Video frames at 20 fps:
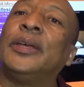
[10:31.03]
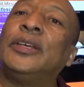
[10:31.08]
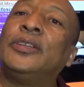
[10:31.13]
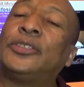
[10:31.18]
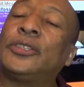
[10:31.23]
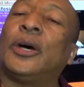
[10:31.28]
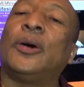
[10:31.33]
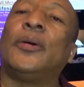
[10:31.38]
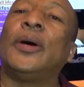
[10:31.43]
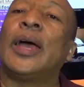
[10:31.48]

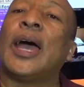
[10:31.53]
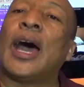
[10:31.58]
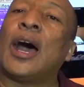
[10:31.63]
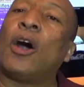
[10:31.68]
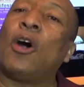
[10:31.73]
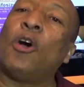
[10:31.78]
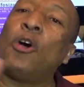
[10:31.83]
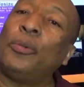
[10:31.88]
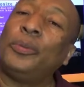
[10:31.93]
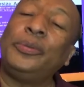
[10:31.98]
So I
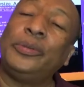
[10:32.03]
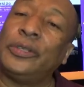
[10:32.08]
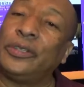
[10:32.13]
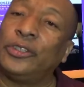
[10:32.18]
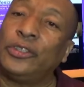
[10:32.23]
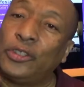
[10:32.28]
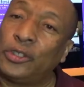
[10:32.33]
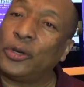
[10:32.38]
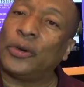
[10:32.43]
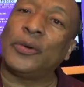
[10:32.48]
hope you
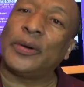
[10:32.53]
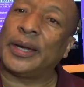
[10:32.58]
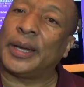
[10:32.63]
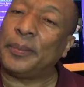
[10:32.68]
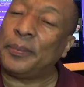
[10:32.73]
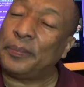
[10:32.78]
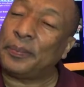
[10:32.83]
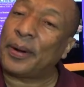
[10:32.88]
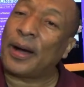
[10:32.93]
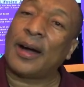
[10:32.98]

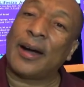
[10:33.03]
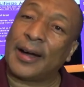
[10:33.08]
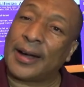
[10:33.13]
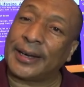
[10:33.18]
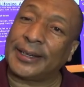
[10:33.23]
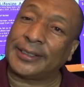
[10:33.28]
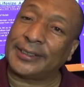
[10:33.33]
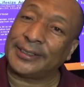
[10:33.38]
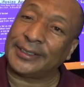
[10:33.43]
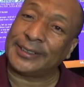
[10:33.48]
enjoy
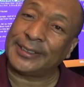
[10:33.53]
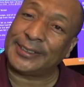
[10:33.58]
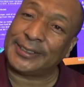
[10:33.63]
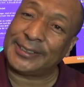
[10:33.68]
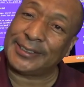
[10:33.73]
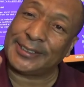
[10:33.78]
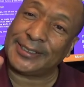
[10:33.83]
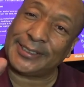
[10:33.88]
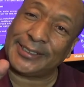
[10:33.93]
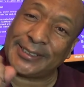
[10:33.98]
part
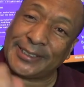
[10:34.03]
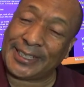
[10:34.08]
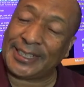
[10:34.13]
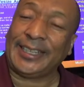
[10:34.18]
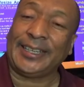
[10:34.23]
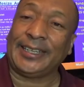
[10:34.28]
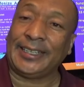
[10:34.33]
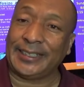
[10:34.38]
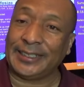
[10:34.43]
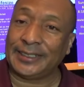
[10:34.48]

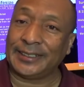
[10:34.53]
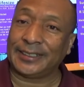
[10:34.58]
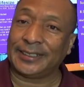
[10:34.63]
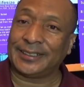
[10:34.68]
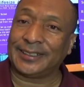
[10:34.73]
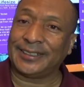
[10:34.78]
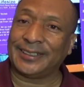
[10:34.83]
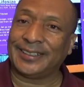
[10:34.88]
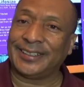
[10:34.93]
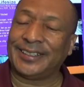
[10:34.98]
C.
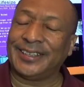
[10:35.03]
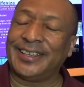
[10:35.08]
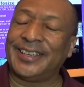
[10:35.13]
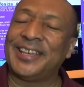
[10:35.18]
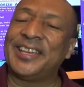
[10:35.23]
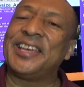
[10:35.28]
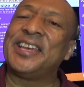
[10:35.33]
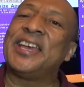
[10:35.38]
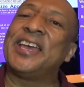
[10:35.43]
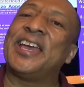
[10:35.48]

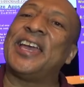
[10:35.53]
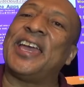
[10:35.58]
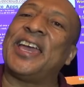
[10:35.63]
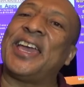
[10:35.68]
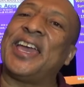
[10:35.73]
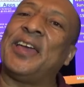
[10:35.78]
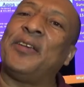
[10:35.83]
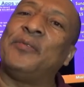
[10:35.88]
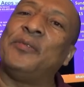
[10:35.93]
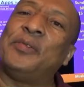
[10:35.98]

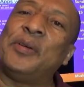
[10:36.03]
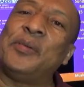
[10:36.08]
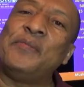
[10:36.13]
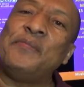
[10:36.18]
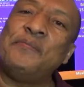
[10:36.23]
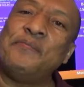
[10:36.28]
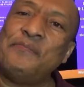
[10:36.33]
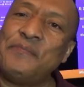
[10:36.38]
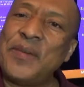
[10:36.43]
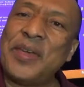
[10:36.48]
And
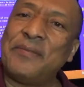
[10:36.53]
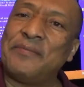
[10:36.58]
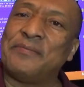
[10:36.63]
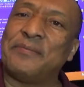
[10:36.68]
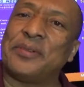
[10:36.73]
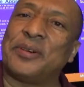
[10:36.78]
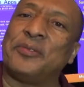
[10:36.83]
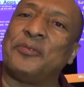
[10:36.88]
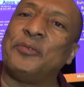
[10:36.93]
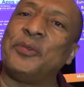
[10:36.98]

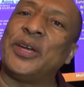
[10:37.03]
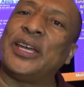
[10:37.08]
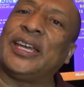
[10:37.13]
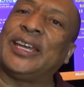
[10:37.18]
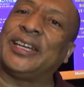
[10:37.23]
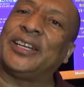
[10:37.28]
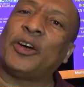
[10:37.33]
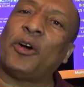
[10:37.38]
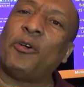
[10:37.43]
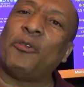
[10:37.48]
remember, we
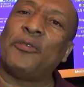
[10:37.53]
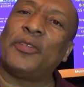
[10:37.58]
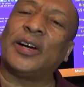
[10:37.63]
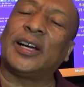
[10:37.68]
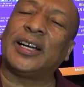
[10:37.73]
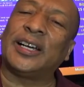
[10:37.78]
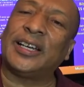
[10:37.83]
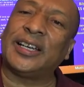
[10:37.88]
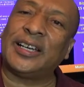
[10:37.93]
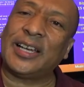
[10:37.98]
can
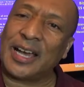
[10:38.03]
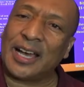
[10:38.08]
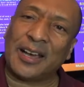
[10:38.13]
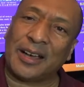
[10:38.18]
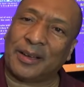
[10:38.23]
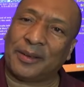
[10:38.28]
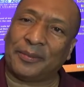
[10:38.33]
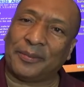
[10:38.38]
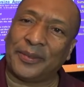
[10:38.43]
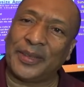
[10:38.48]

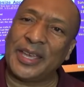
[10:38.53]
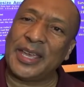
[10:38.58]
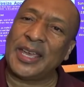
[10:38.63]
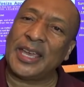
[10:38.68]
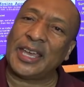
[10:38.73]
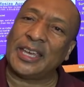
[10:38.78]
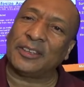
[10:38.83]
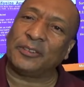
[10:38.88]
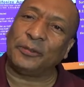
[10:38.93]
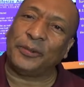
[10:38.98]
overcome
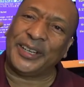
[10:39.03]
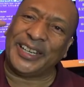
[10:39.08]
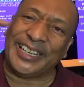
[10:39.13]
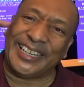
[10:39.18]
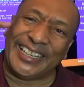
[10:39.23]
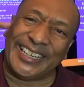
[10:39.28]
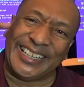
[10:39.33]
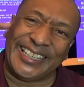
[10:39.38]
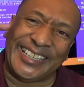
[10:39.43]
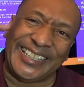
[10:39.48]
as we
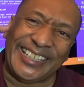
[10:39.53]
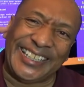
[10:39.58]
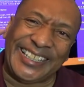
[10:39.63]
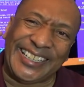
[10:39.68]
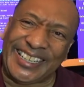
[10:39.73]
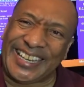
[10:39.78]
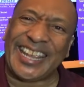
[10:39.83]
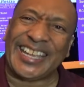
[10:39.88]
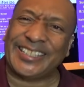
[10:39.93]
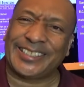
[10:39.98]

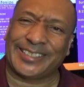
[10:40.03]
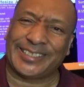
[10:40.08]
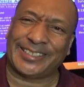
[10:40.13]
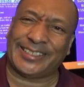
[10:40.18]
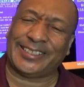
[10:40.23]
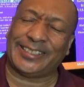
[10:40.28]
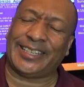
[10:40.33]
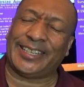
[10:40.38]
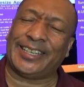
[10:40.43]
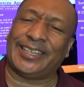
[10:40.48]

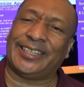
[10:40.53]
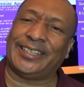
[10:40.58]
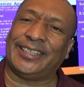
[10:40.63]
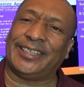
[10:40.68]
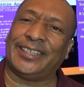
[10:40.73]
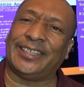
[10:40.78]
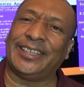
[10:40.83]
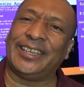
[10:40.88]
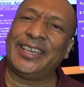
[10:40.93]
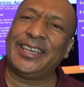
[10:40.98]
listen,
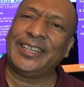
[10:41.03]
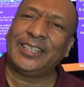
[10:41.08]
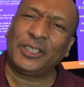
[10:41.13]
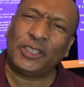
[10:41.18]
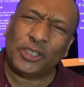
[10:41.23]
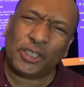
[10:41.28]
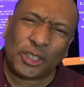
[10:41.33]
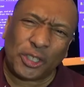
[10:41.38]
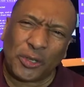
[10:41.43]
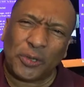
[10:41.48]

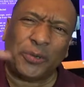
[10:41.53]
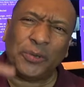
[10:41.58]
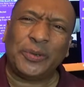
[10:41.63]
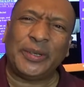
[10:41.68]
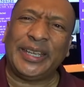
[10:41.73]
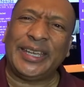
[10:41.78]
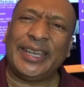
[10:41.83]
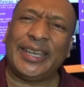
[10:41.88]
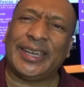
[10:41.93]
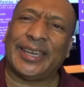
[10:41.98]

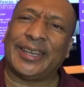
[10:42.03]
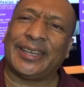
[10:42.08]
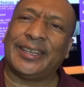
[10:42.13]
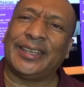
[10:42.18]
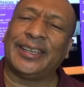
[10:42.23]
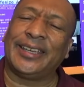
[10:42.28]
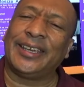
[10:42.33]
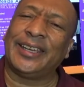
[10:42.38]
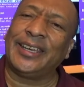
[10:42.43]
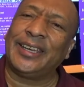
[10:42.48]
tune
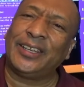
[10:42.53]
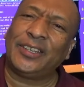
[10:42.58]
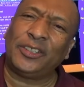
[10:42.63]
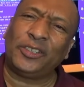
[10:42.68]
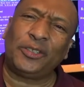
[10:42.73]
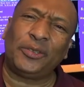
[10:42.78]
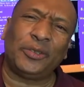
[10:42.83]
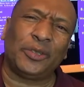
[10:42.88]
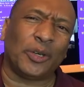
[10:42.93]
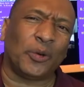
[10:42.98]
in
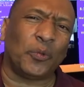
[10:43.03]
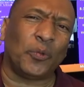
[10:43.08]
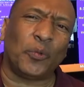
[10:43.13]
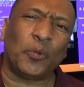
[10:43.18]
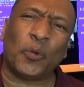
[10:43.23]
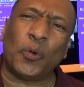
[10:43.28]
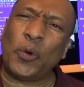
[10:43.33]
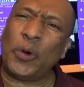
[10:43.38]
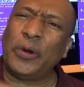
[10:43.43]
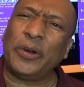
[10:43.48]
to the
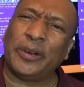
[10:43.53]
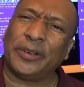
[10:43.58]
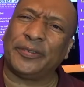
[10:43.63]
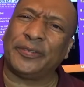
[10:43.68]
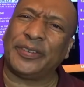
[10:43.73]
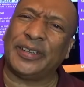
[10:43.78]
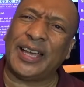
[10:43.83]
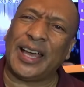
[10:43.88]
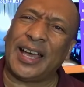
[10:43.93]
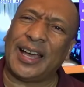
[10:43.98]
Word
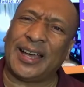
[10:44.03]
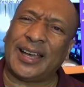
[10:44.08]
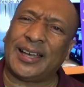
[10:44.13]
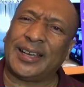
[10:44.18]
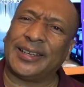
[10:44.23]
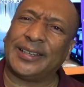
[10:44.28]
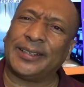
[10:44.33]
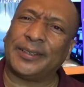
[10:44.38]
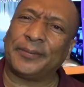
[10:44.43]
of God.